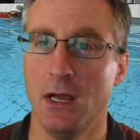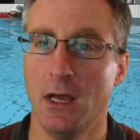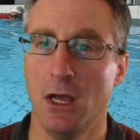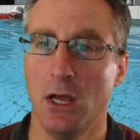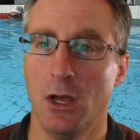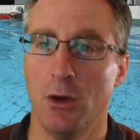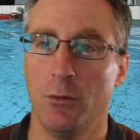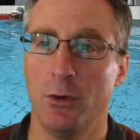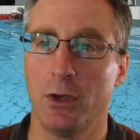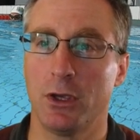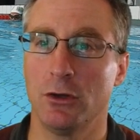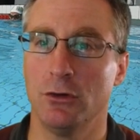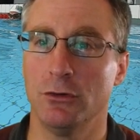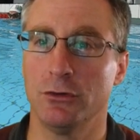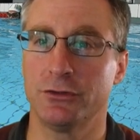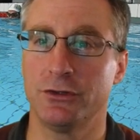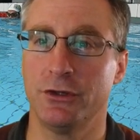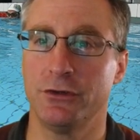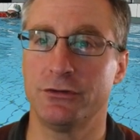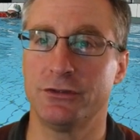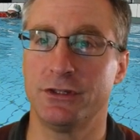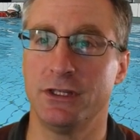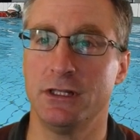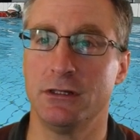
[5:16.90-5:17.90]
We can also
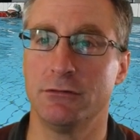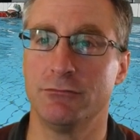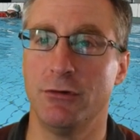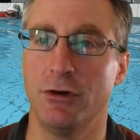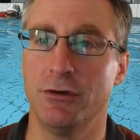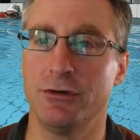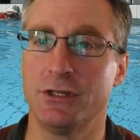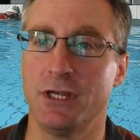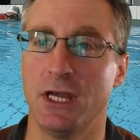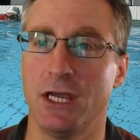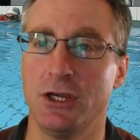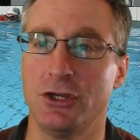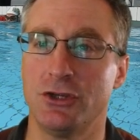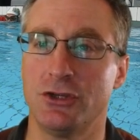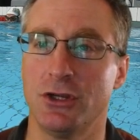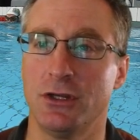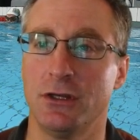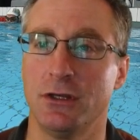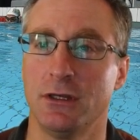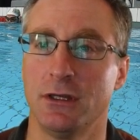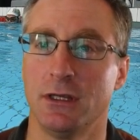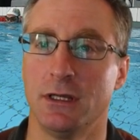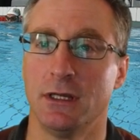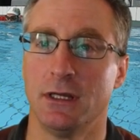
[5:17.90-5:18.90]
see the rotation.
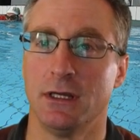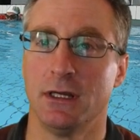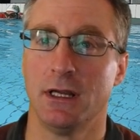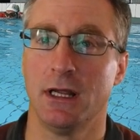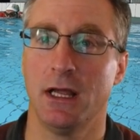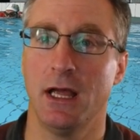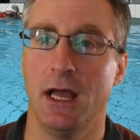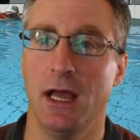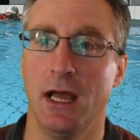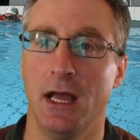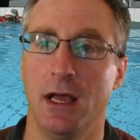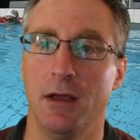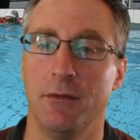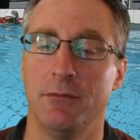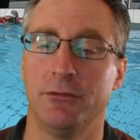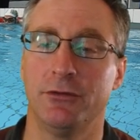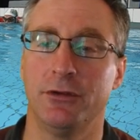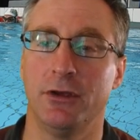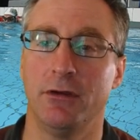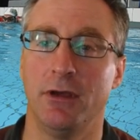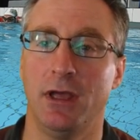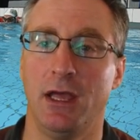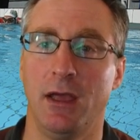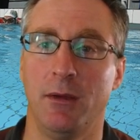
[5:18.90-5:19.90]
So
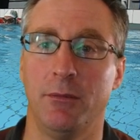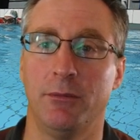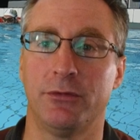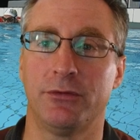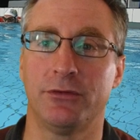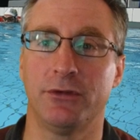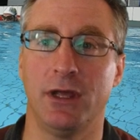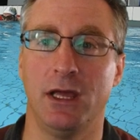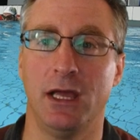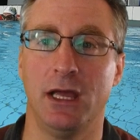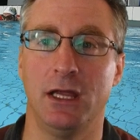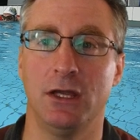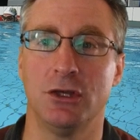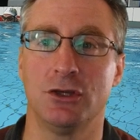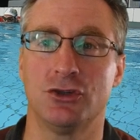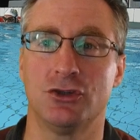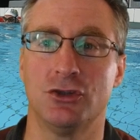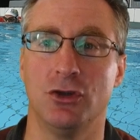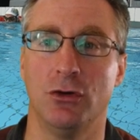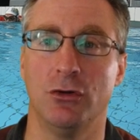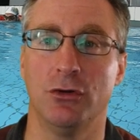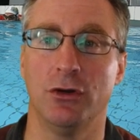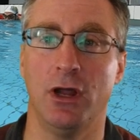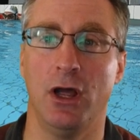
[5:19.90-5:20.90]
hips and
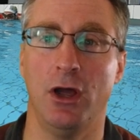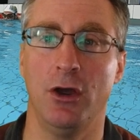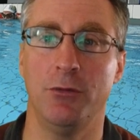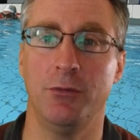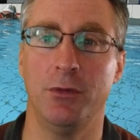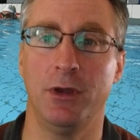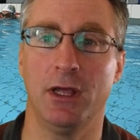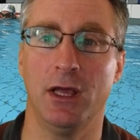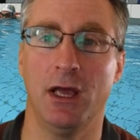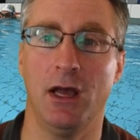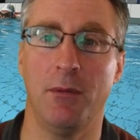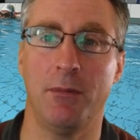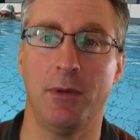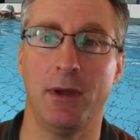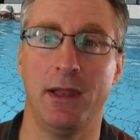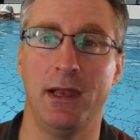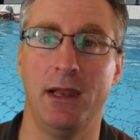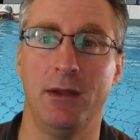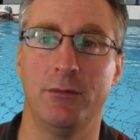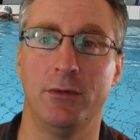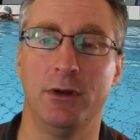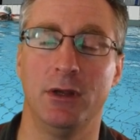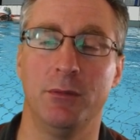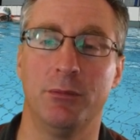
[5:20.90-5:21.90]
shoulder opening up, and then
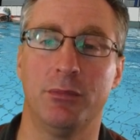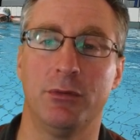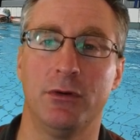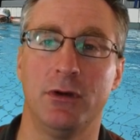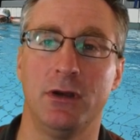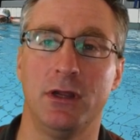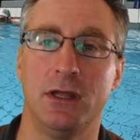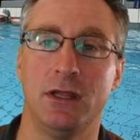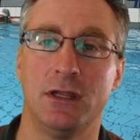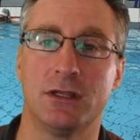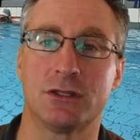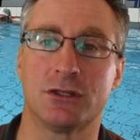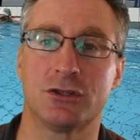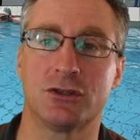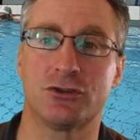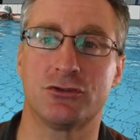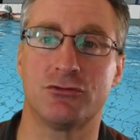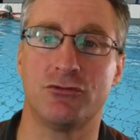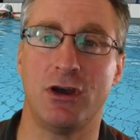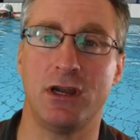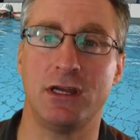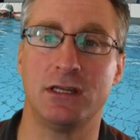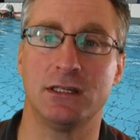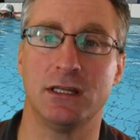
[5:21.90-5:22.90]
when he breathes,
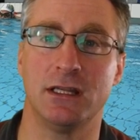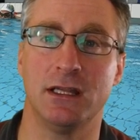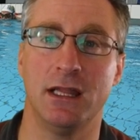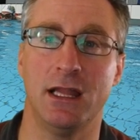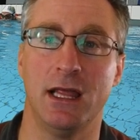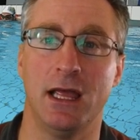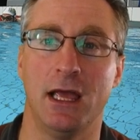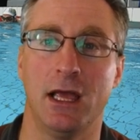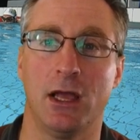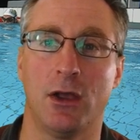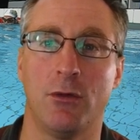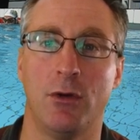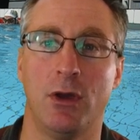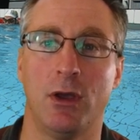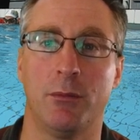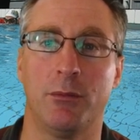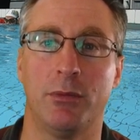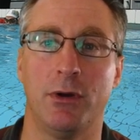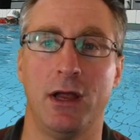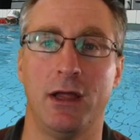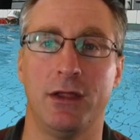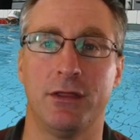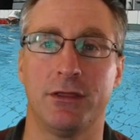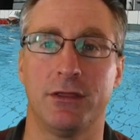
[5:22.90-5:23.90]
straight in there, quick
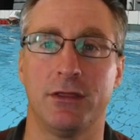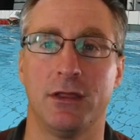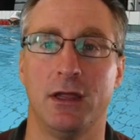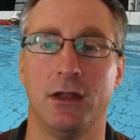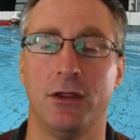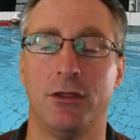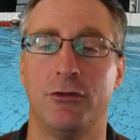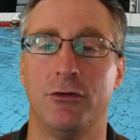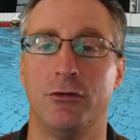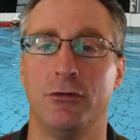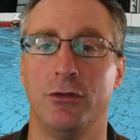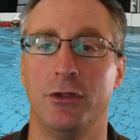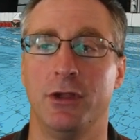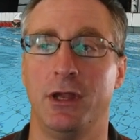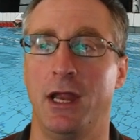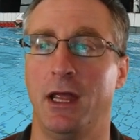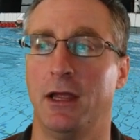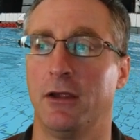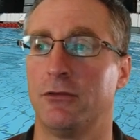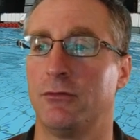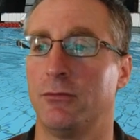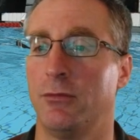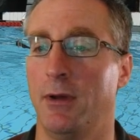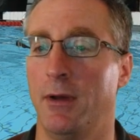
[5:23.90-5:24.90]
breath, and through on the
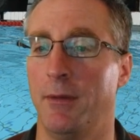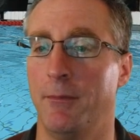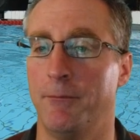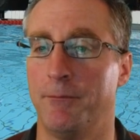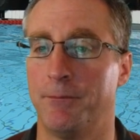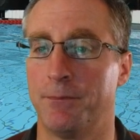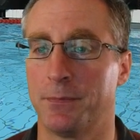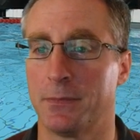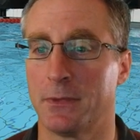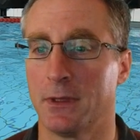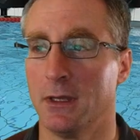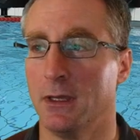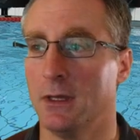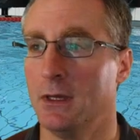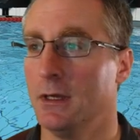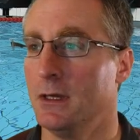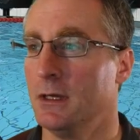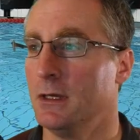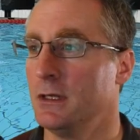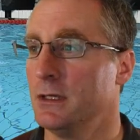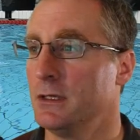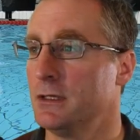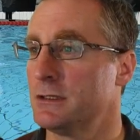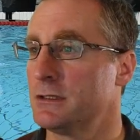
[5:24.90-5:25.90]
next one.
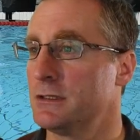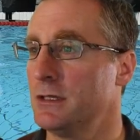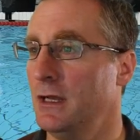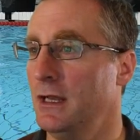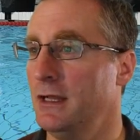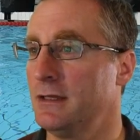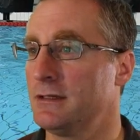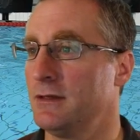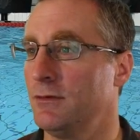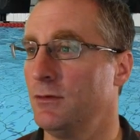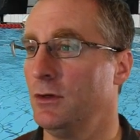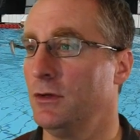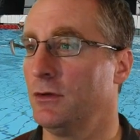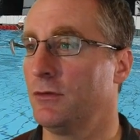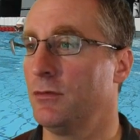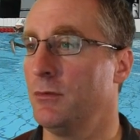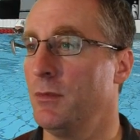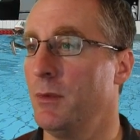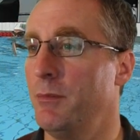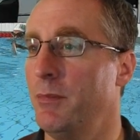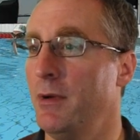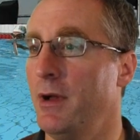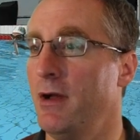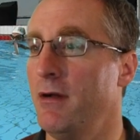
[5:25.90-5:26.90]
So let's have a look from
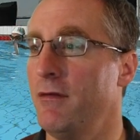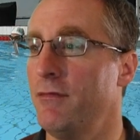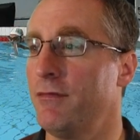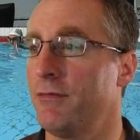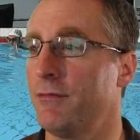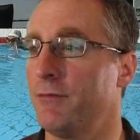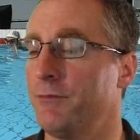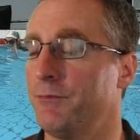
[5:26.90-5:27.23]
above.